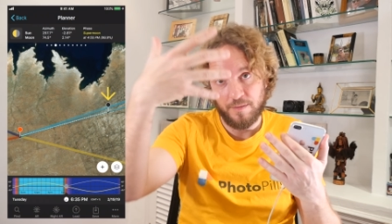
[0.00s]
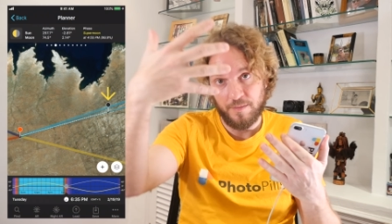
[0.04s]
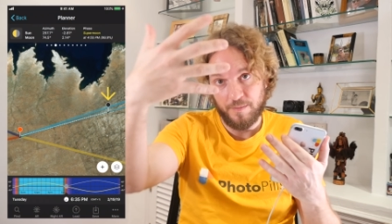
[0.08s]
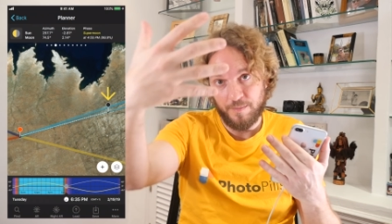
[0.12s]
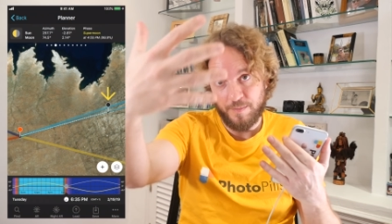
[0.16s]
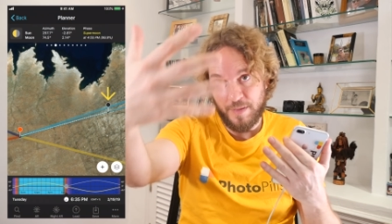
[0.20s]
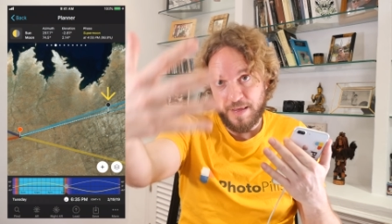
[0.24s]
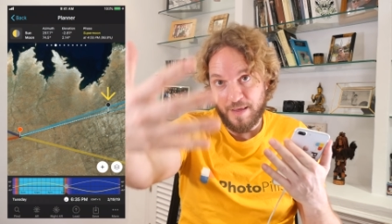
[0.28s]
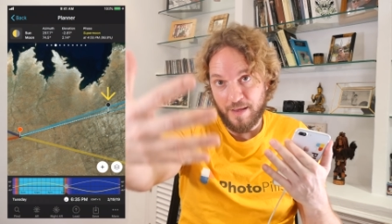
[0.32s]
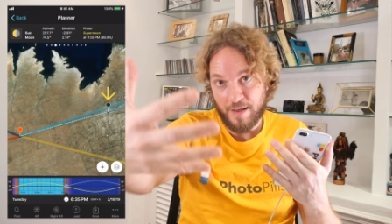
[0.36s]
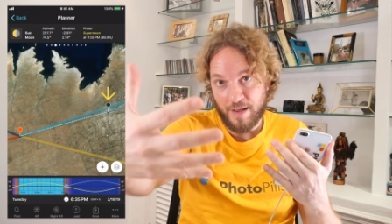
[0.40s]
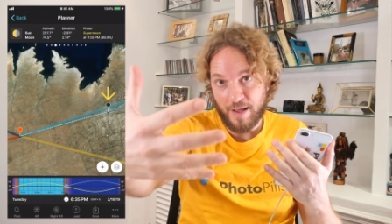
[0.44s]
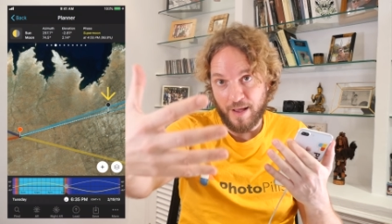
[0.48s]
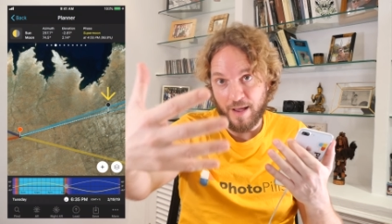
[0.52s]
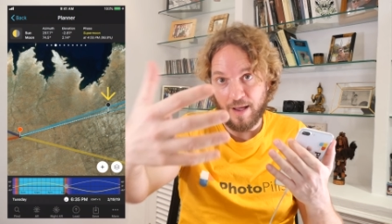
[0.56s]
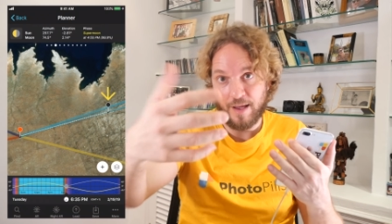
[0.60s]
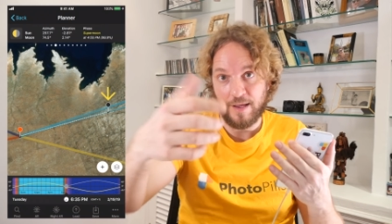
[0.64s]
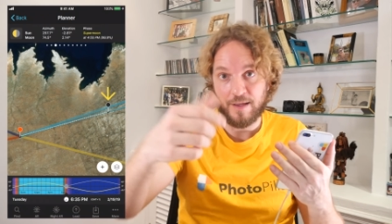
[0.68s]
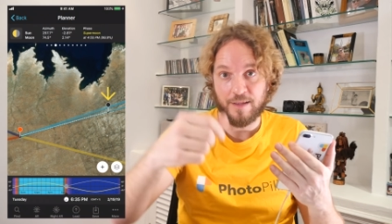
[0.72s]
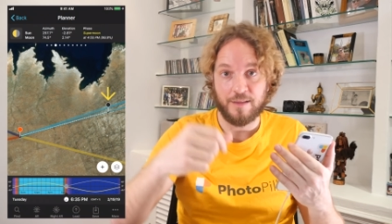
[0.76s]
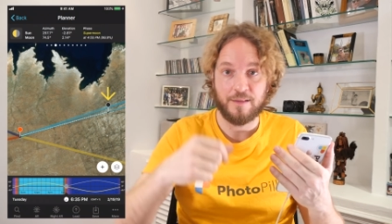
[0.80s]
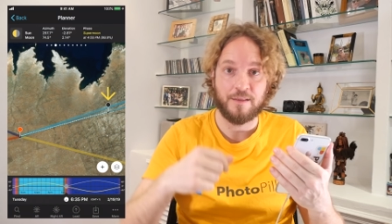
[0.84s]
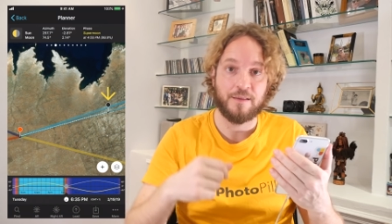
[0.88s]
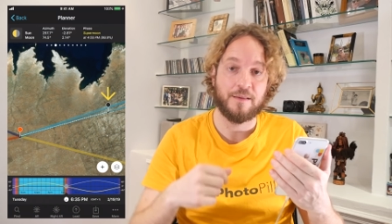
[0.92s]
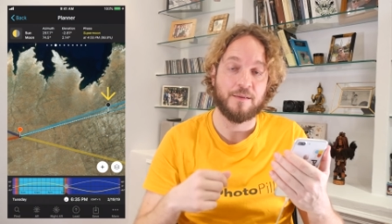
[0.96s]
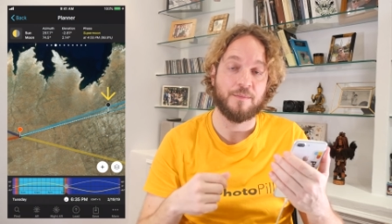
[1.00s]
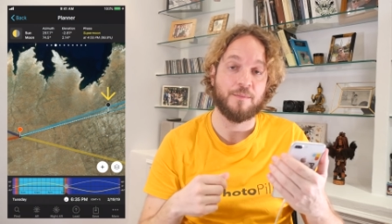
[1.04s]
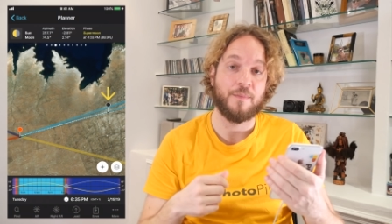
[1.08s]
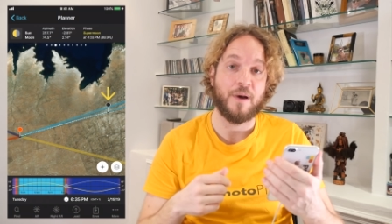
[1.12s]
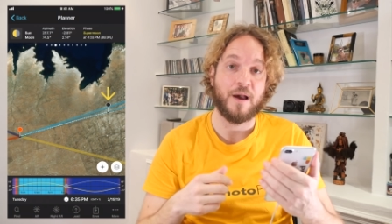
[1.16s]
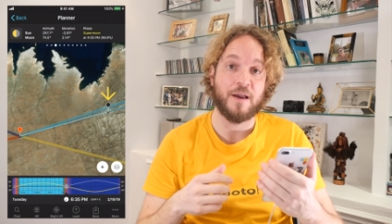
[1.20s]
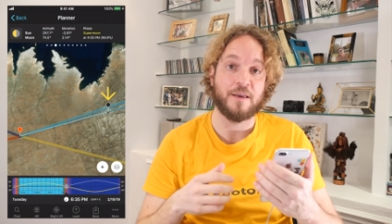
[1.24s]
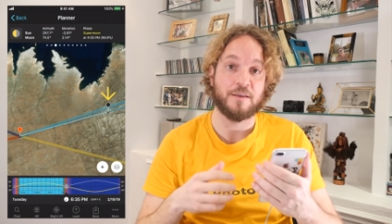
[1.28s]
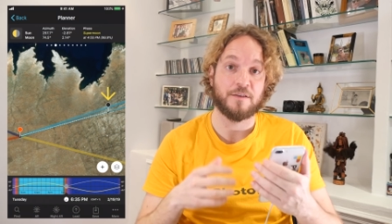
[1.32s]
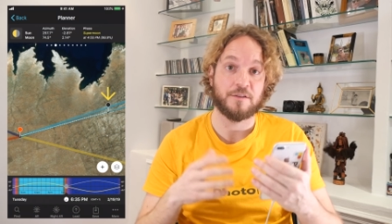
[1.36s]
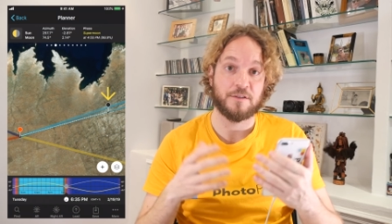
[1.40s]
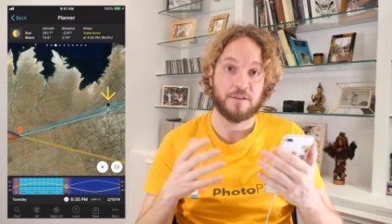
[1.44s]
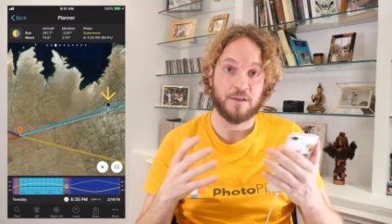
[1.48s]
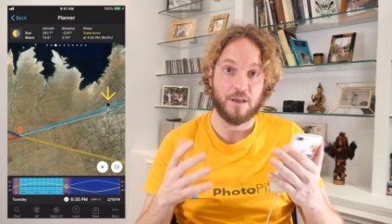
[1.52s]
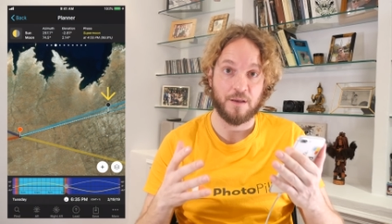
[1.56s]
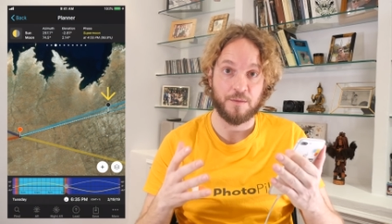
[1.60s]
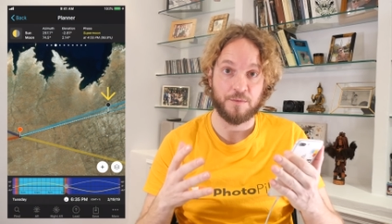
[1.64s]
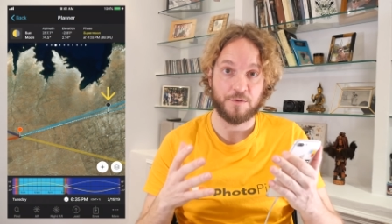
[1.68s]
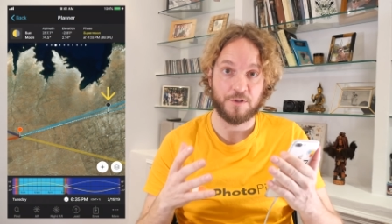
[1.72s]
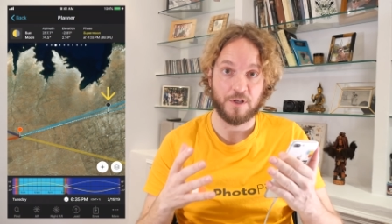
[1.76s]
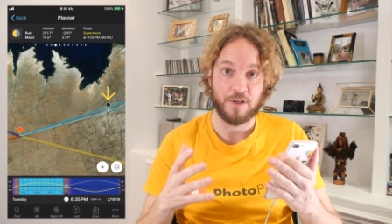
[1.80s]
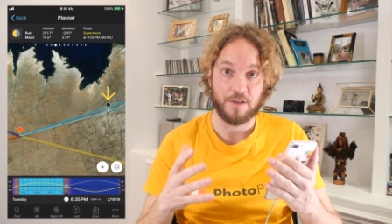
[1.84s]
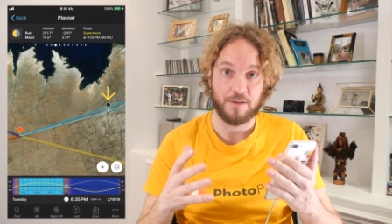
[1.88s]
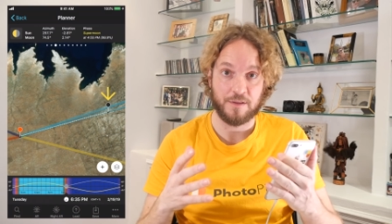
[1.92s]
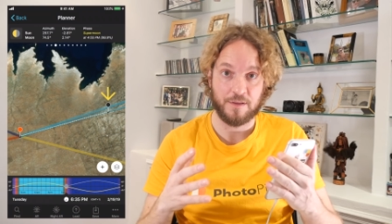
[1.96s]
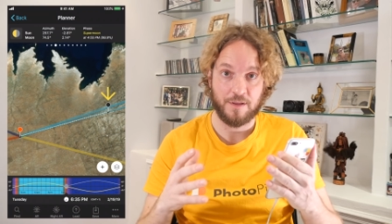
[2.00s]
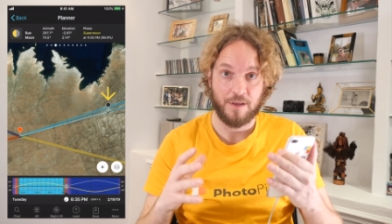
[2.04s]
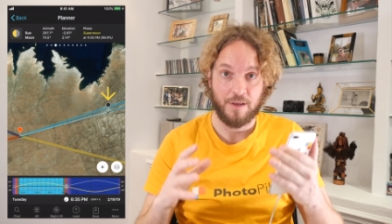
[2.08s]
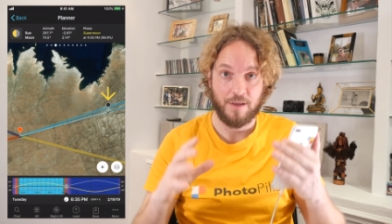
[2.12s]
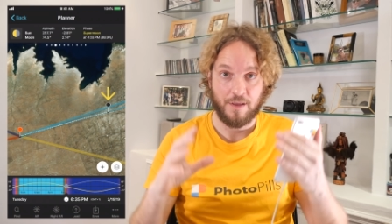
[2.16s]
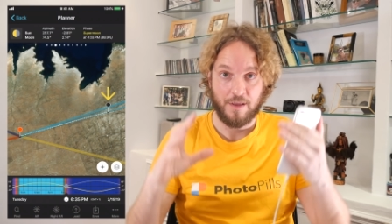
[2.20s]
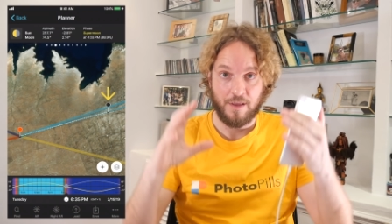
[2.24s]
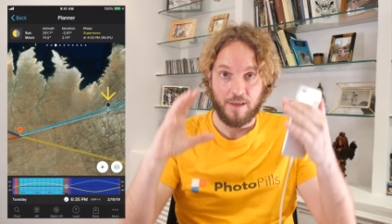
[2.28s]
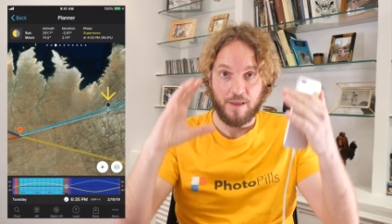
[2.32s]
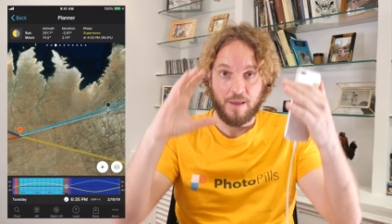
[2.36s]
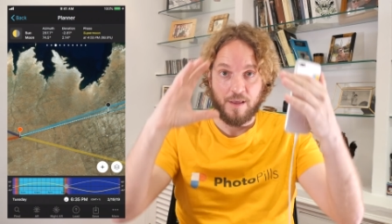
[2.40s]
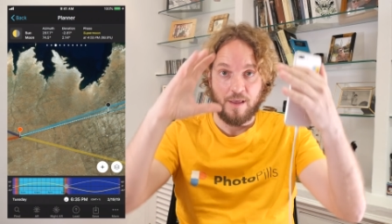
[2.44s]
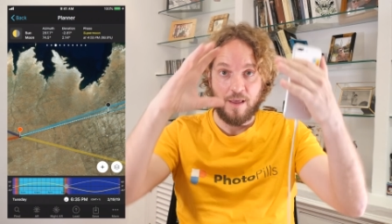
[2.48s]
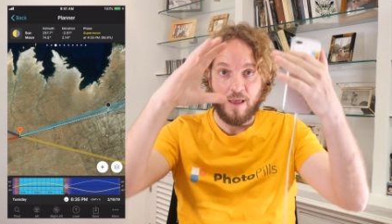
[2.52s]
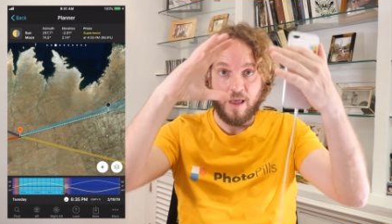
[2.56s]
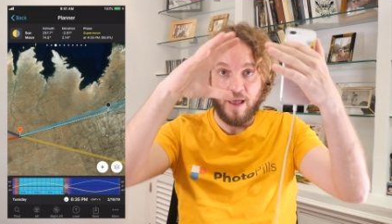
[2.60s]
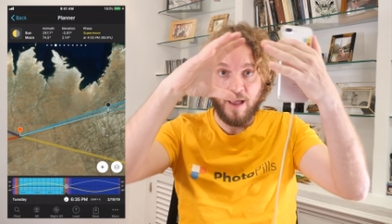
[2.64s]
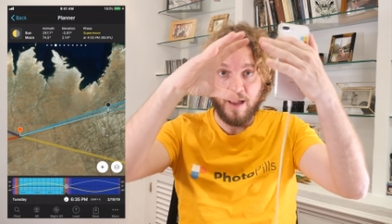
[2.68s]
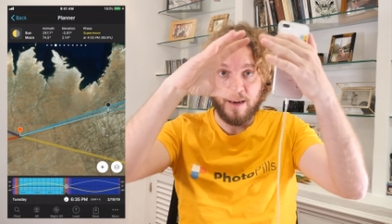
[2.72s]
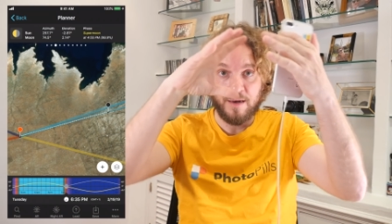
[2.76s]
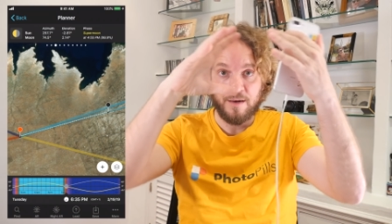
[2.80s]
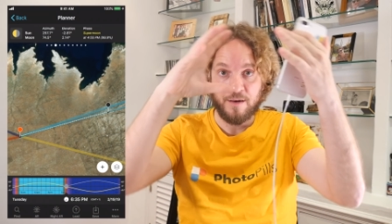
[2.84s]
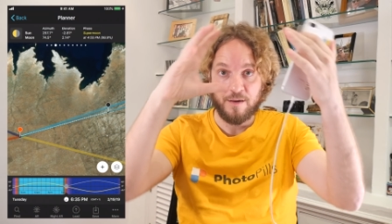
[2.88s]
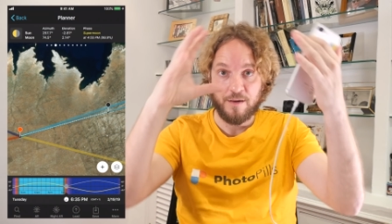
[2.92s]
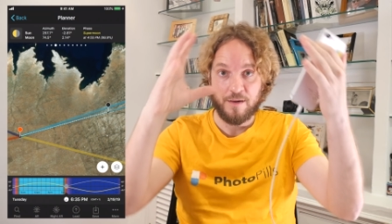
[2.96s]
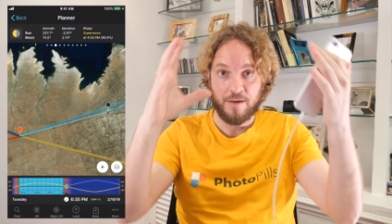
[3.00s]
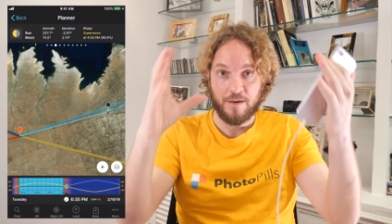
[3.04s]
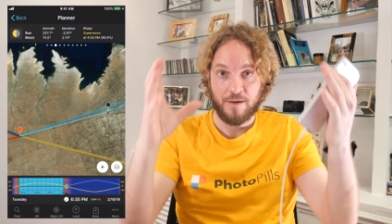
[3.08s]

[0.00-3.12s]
behind my subject and